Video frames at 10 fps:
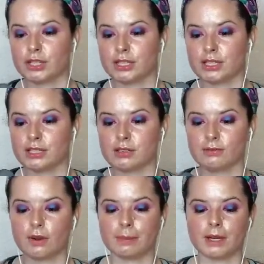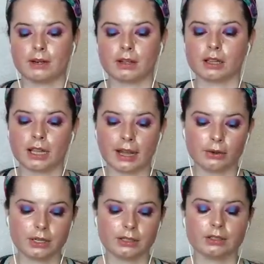This is from their
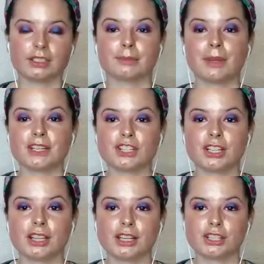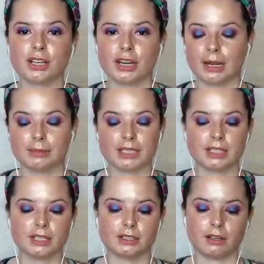Cloud Sponge collection, and I'm dusting
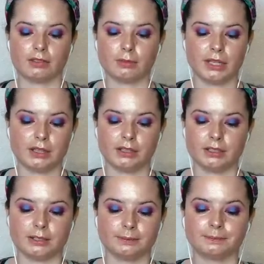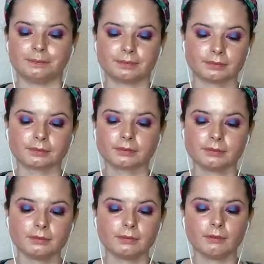this off because
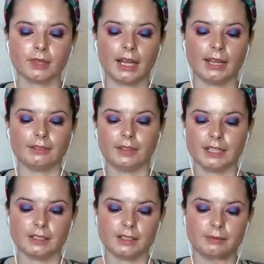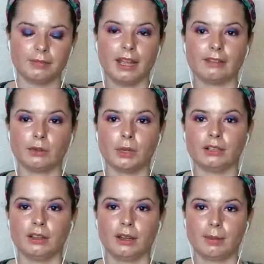I have lint everywhere
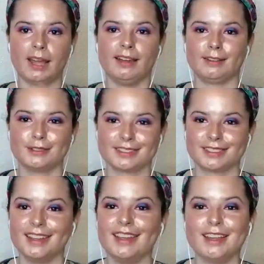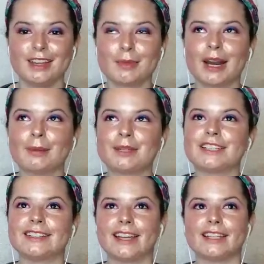in my house. No matter how much you
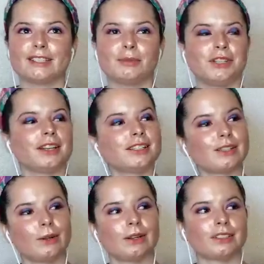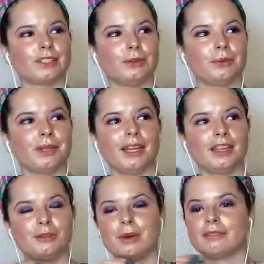dust, when you got dogs, you
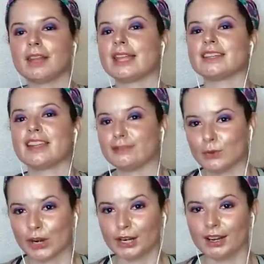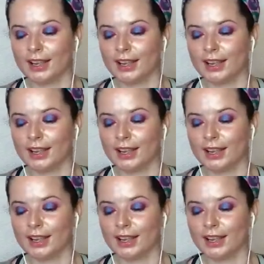have lint everywhere.